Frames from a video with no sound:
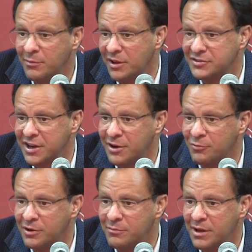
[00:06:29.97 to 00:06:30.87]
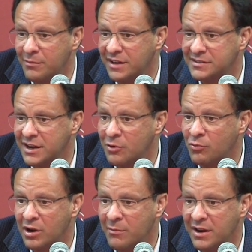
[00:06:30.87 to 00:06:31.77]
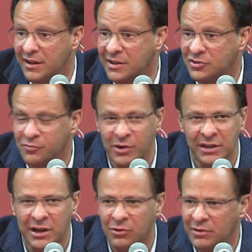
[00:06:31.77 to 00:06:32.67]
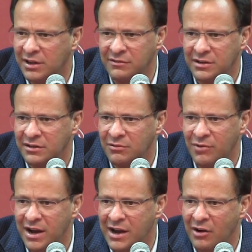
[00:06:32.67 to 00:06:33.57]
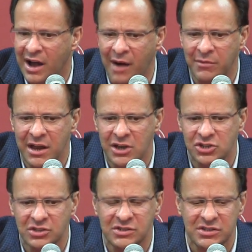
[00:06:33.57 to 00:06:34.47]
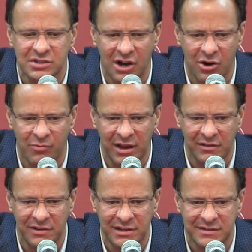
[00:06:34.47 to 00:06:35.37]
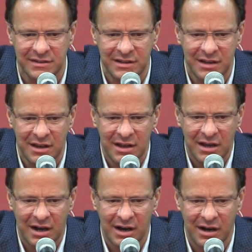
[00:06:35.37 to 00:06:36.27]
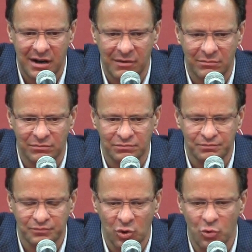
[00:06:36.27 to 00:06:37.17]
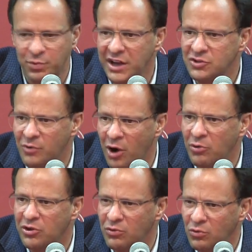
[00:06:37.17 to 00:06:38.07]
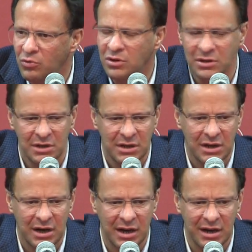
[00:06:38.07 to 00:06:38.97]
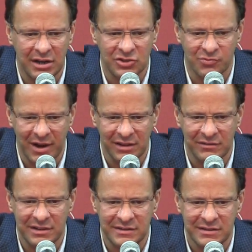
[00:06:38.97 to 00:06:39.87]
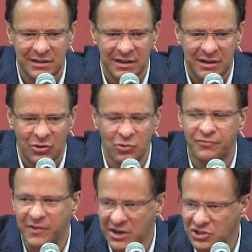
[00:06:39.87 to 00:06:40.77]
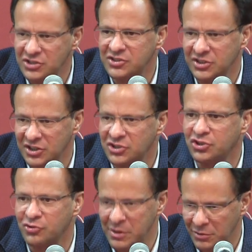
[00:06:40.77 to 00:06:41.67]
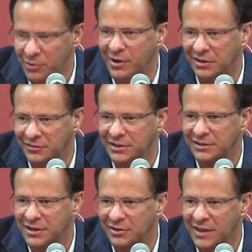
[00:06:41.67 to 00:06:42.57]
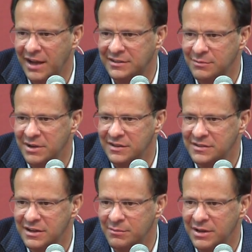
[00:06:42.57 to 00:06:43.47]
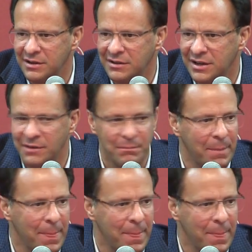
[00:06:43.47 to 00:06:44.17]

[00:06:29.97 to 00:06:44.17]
I'm not saying it wouldn't be. I'm not saying it would. I mean, it's really irrelevant right now. Combinations are relevant. Who plays well with who is relevant. Who finishes is extremely relevant. You know, that to me is going to be key.